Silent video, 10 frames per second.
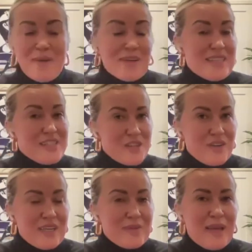on
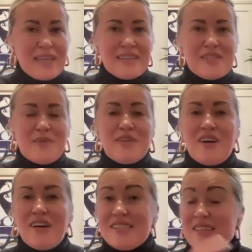Instagram at Leisse
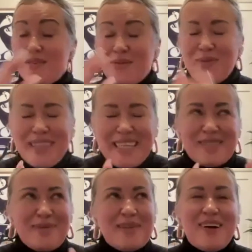Wilcox,
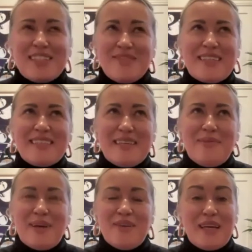Leisse Wilcox, if I could say
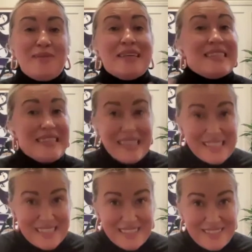my own name,
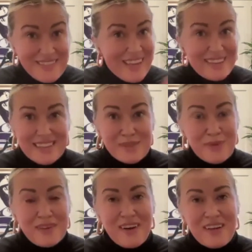LinkedIn at Leisse
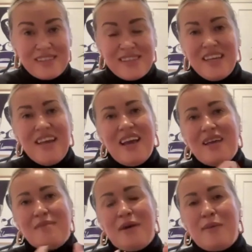Wilcox,
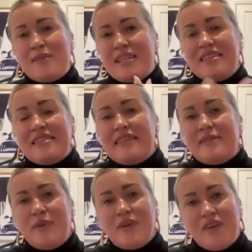and my website is
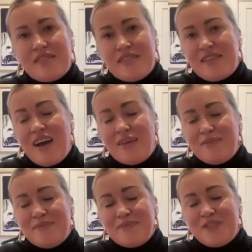
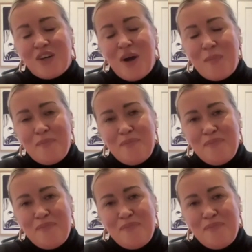leissewilcox.com.